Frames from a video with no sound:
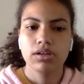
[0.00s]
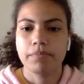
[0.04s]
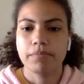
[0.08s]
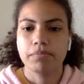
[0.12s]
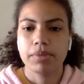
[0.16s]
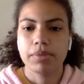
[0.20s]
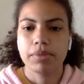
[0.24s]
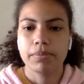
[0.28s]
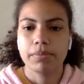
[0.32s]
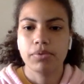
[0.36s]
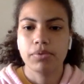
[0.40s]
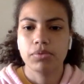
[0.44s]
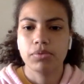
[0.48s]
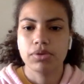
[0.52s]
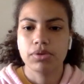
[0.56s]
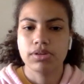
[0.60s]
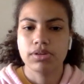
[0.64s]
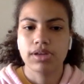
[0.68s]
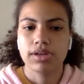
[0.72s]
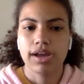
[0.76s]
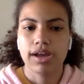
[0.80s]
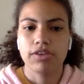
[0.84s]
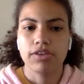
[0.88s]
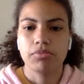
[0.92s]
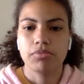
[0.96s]
people would
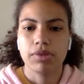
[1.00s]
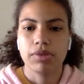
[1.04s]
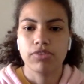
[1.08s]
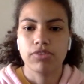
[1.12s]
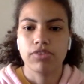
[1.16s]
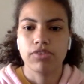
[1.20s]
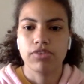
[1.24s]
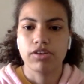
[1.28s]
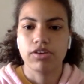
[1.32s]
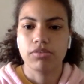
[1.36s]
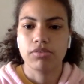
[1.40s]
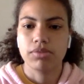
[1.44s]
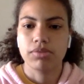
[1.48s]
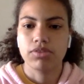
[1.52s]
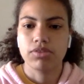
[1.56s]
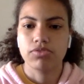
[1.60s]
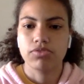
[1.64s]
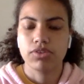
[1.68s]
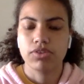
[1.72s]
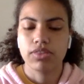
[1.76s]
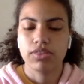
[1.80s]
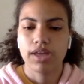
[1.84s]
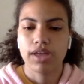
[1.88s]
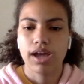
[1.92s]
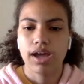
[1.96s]
kind of make fun of me for
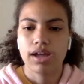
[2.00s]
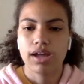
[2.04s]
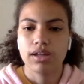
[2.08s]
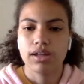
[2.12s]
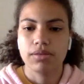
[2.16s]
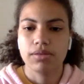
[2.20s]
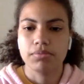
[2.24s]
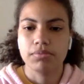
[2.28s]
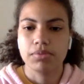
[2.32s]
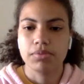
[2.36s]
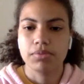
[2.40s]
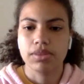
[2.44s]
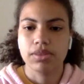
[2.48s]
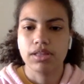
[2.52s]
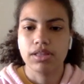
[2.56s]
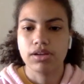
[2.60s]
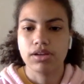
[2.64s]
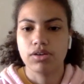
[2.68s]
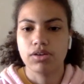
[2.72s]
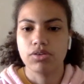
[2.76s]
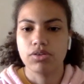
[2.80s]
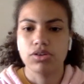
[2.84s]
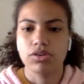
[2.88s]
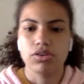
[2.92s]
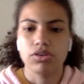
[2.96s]
that and be like, oh,
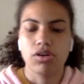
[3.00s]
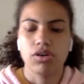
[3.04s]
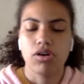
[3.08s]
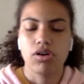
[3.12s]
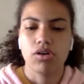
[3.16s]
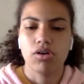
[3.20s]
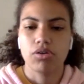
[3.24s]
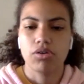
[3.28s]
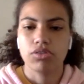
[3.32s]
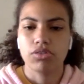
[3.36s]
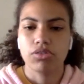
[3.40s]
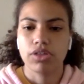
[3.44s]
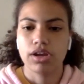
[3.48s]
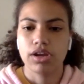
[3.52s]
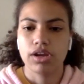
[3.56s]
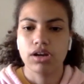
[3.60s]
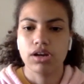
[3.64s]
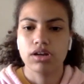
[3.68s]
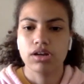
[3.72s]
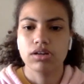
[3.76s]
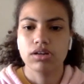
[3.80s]
you're not all there.